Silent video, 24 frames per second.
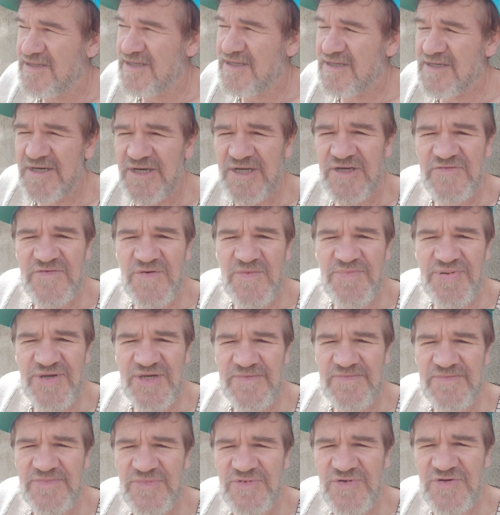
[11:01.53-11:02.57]
kind of a
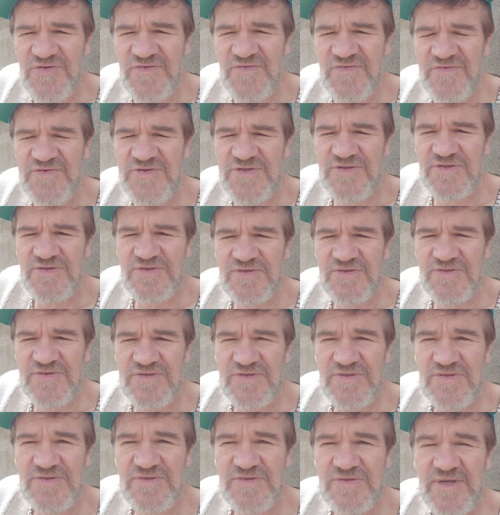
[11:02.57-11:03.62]
big move to
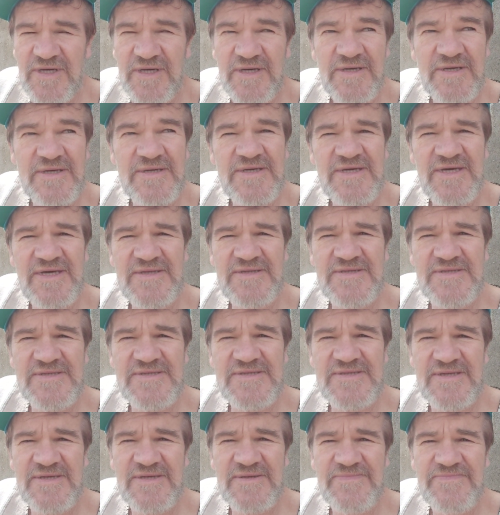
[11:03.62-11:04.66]
get
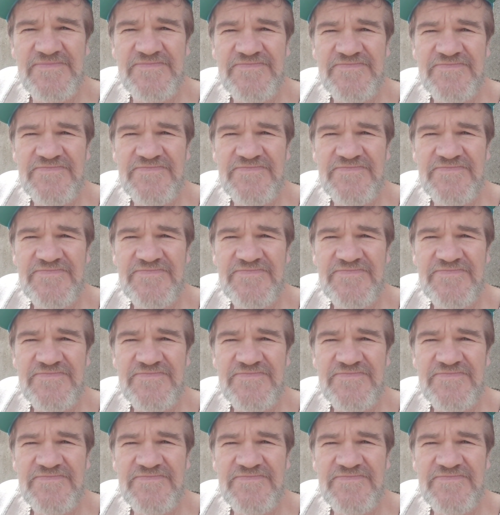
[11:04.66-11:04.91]
this, how